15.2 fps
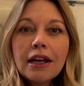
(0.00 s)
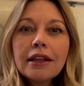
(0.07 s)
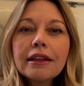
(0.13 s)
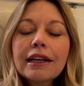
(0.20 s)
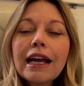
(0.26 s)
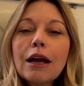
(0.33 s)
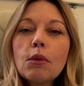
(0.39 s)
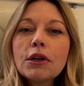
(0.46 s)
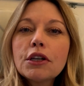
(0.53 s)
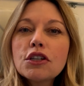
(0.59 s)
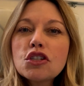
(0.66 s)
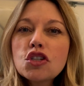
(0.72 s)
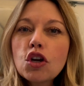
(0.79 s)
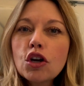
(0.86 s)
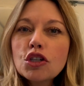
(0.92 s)
The guy wanted
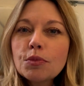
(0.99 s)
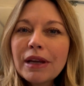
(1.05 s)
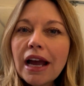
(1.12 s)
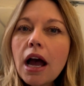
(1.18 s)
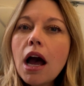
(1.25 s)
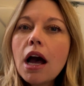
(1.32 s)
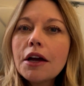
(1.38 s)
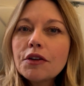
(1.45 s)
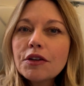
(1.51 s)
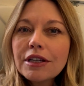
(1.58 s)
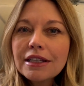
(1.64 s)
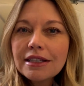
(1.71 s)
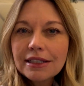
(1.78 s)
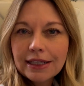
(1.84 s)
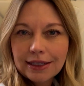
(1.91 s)
to charge me
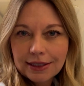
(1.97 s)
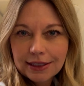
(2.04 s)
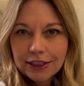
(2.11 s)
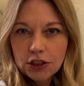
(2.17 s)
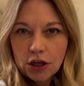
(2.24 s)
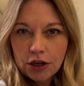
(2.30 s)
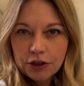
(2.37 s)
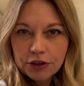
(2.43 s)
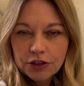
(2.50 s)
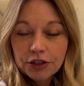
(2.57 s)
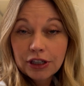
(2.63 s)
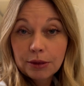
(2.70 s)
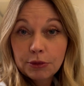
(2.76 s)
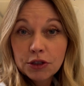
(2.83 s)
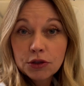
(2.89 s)
$160 to
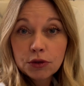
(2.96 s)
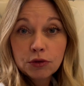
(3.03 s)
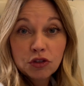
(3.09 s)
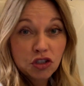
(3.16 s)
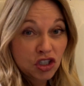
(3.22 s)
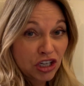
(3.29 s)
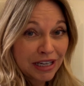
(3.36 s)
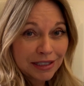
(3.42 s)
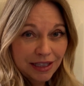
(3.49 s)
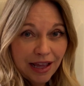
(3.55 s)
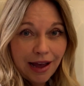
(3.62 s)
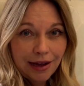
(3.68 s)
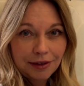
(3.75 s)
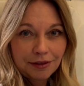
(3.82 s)
come and do just that.